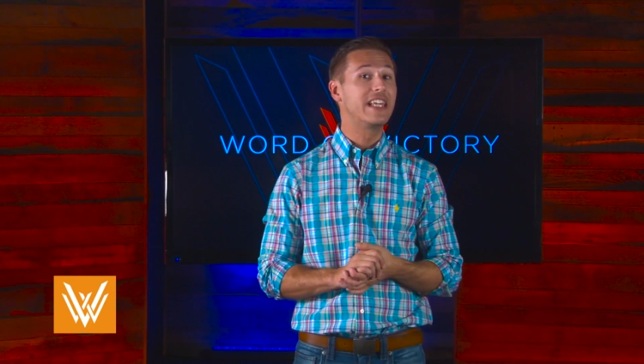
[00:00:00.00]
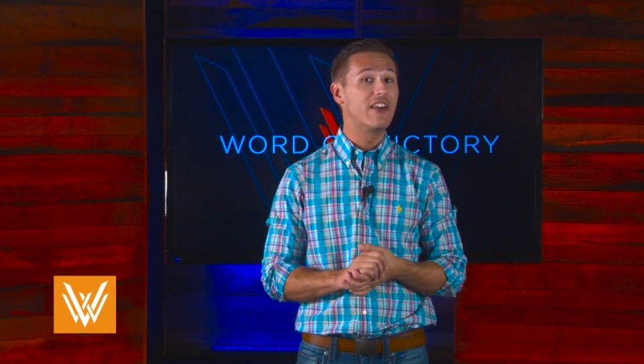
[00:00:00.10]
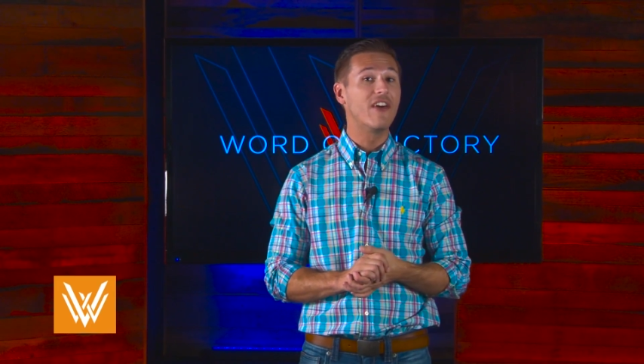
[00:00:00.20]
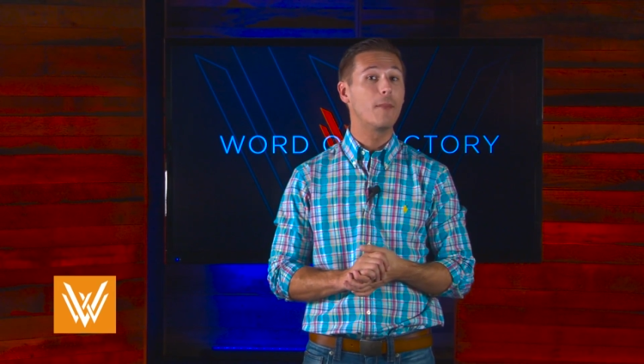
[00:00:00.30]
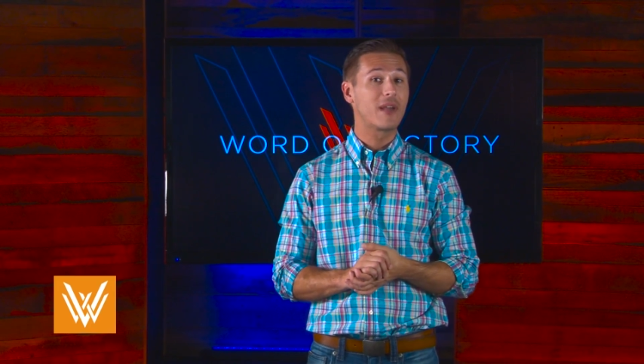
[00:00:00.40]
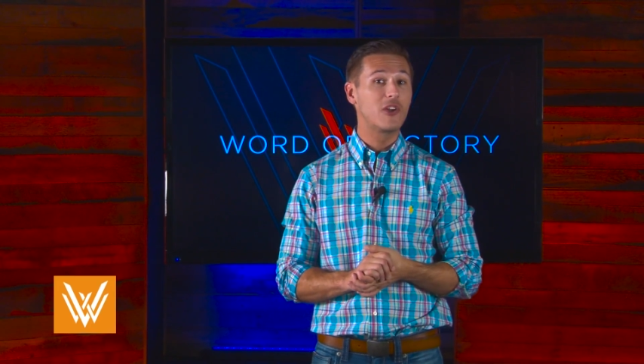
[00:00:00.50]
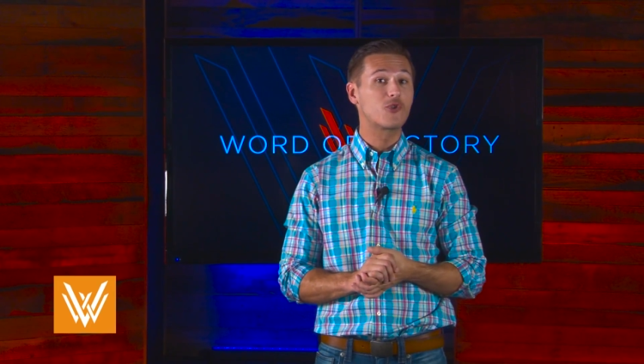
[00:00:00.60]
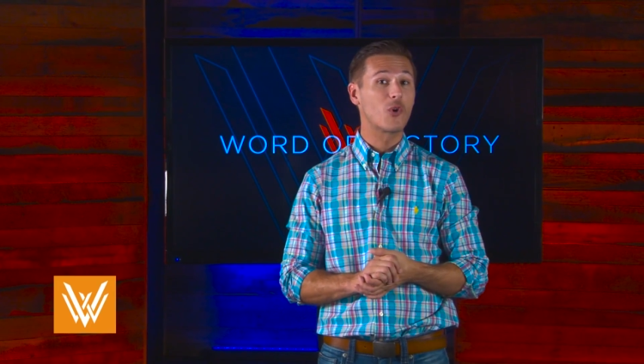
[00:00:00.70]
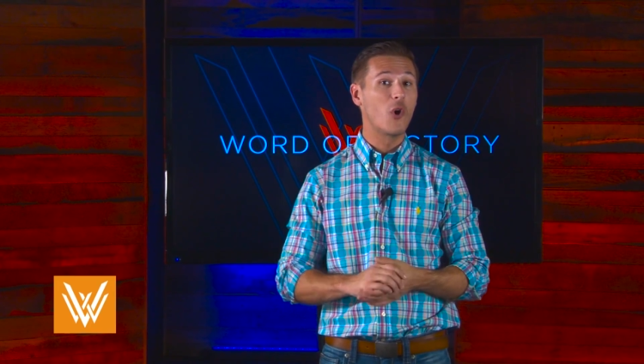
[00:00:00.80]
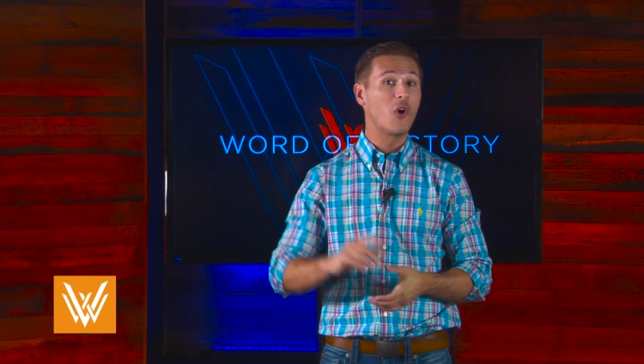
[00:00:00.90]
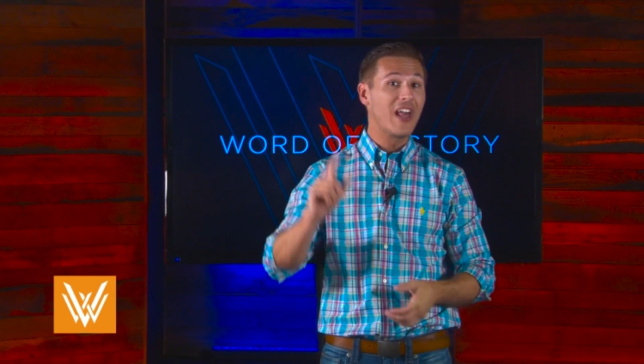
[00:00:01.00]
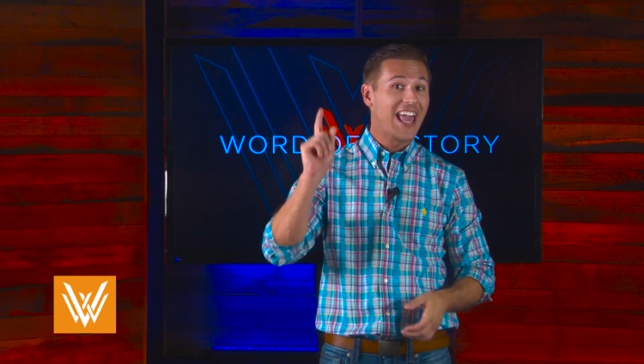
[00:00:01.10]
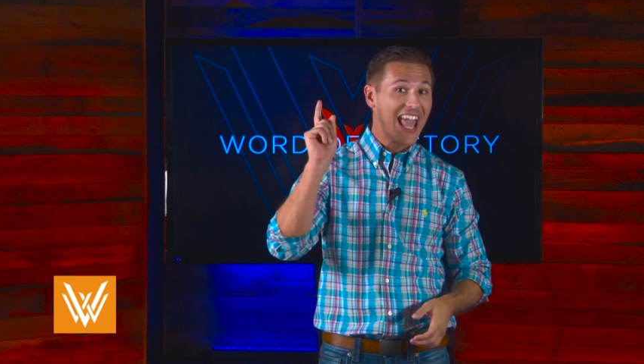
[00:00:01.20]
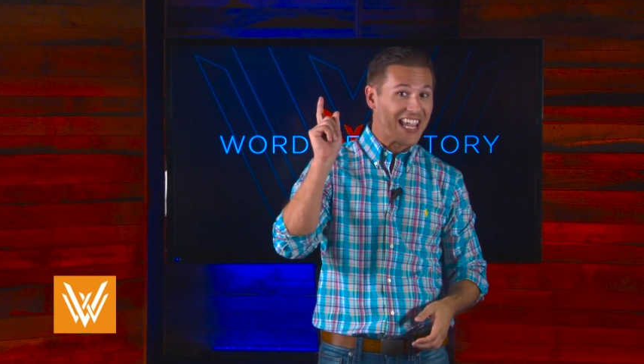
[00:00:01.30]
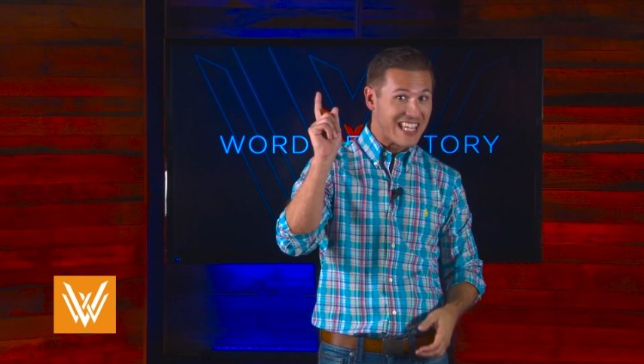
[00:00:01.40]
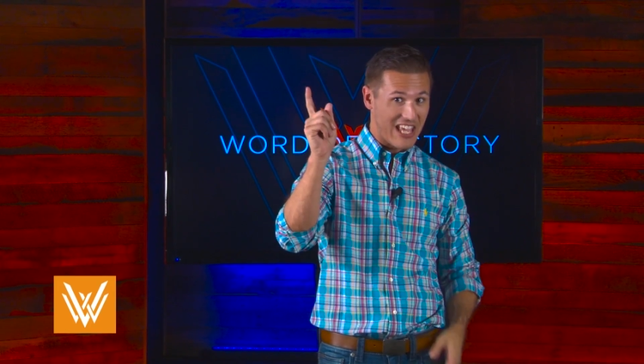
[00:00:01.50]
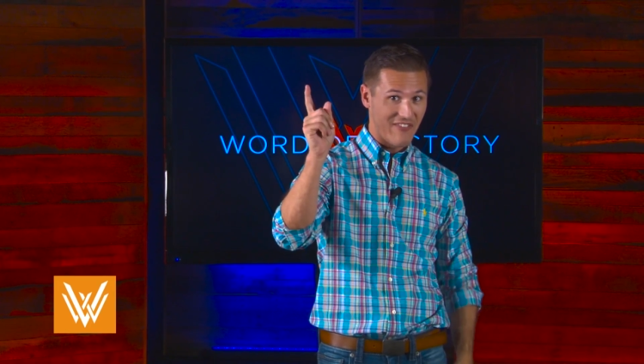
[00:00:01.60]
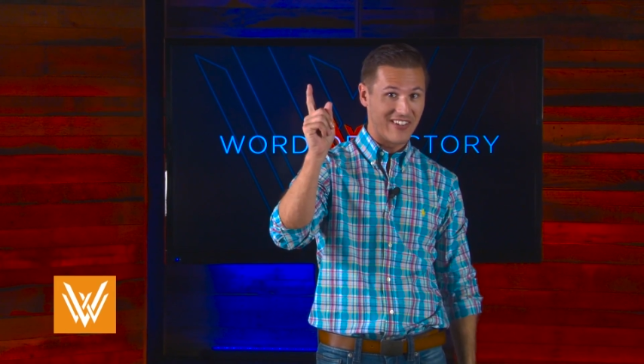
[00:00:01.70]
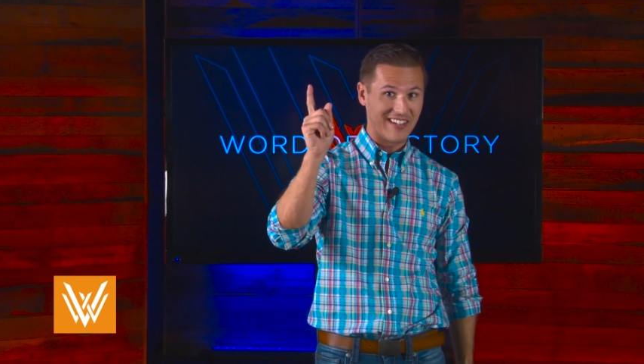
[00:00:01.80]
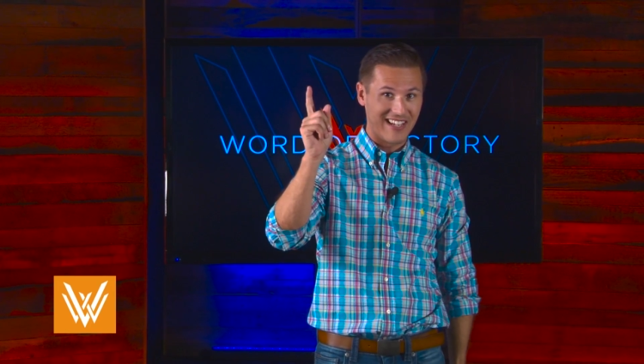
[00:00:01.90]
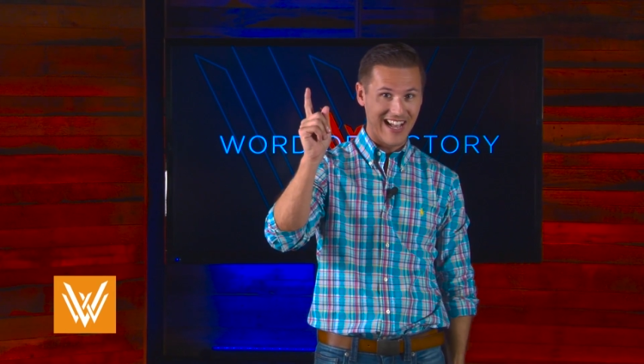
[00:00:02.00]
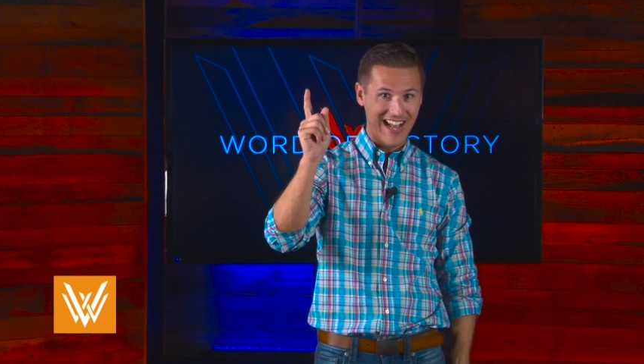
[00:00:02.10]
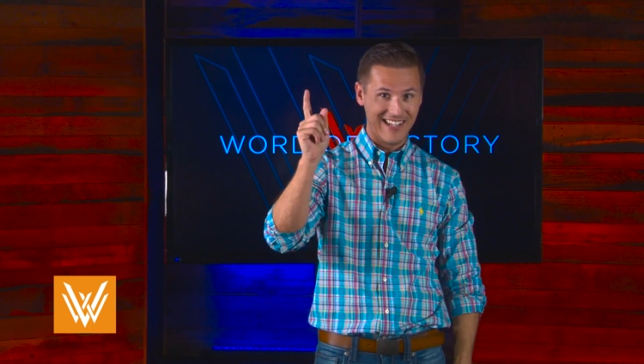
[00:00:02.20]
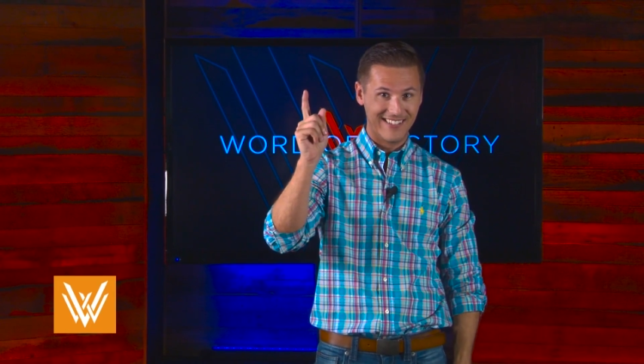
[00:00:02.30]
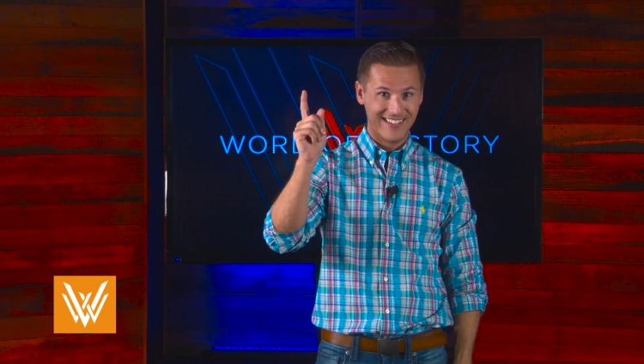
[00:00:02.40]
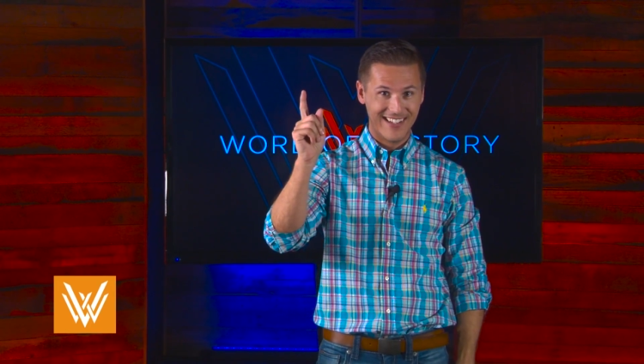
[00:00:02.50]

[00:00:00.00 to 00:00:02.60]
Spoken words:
give up control and give it to God.